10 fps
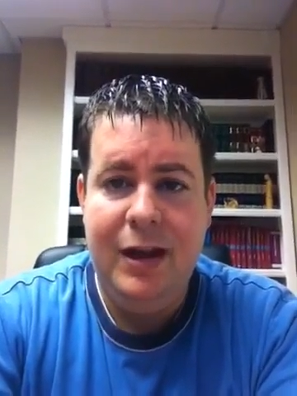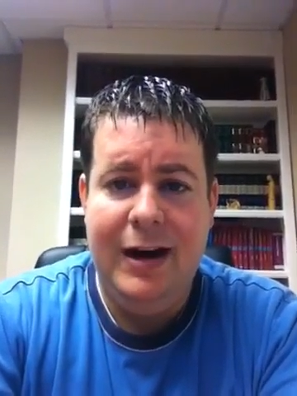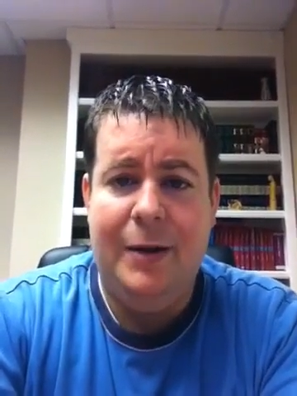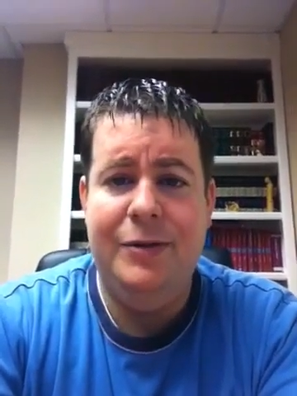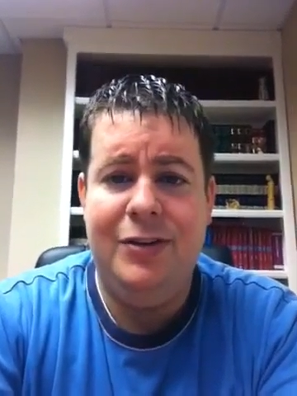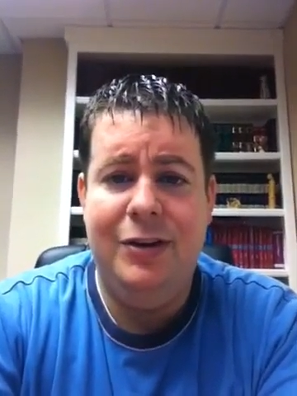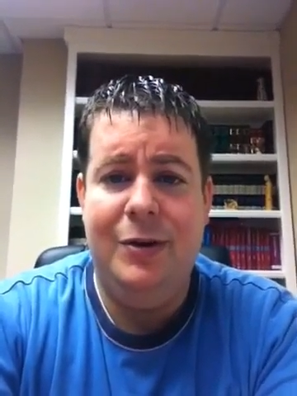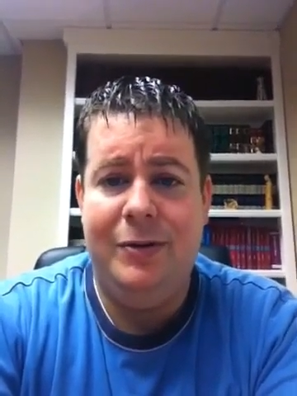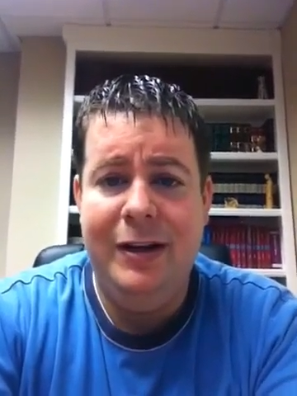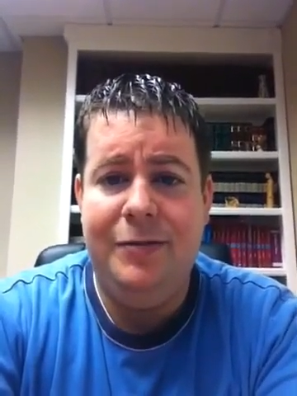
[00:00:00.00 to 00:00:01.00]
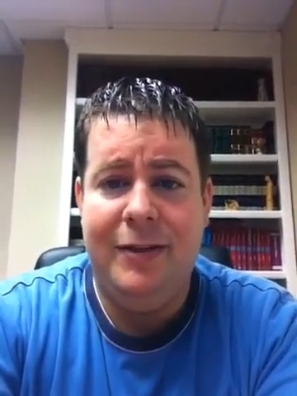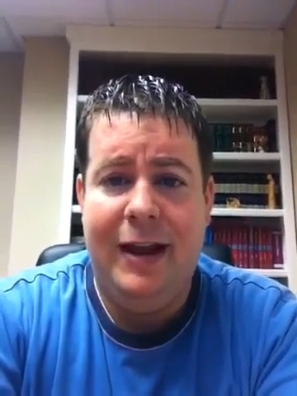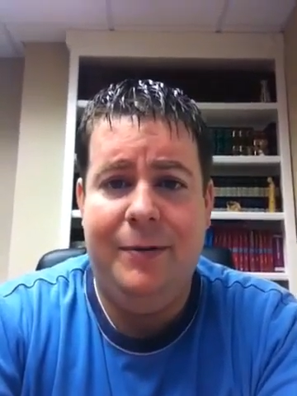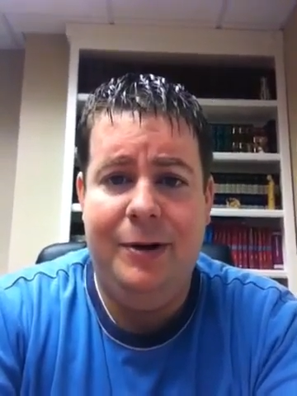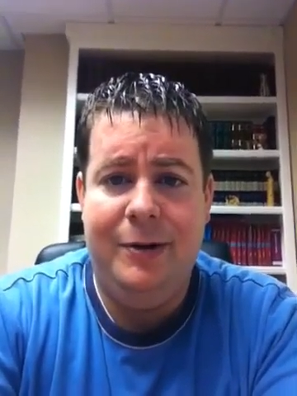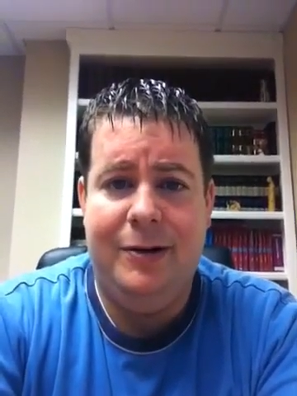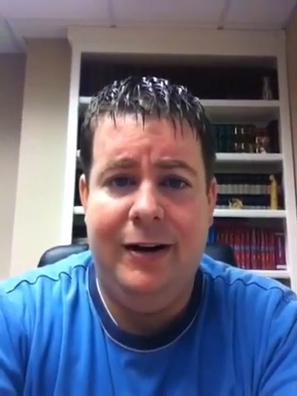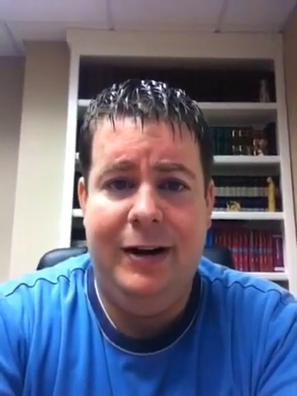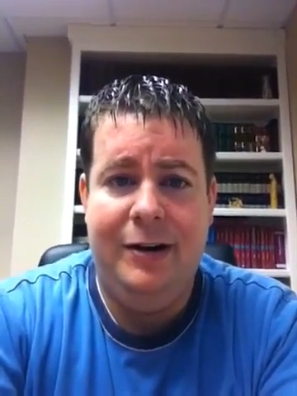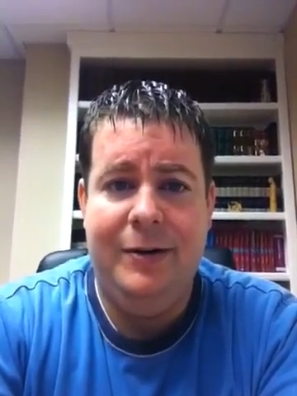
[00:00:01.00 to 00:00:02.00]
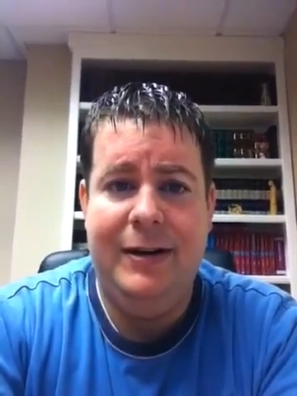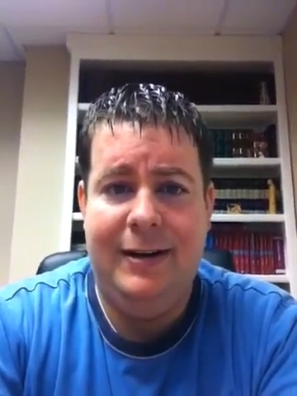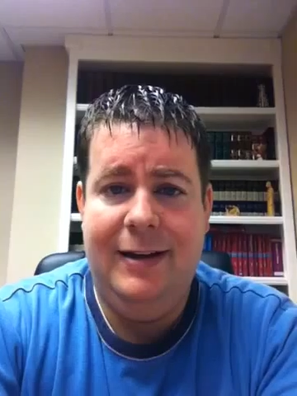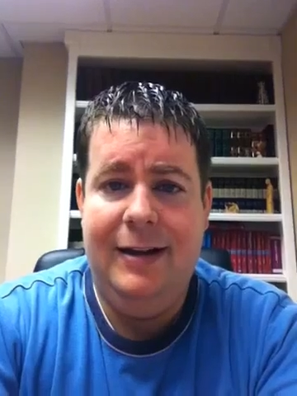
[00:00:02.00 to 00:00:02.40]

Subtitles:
and I would send you a link for that when you would agree to do it.